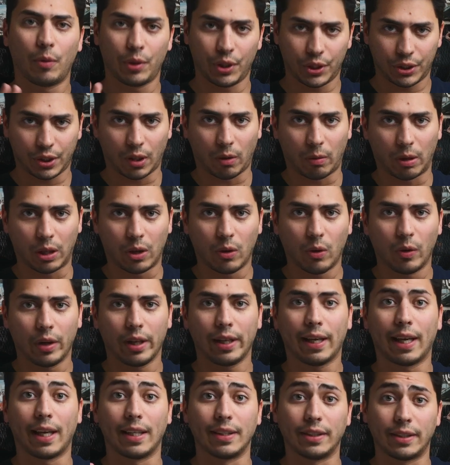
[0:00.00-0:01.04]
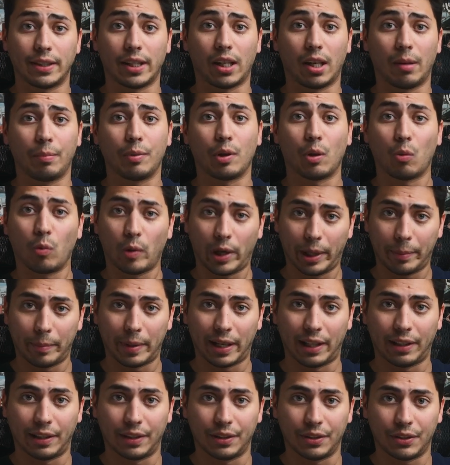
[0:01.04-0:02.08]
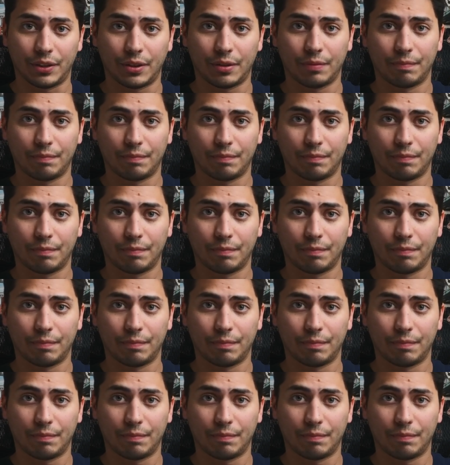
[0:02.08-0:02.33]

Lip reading: you start recording and set up your white balance.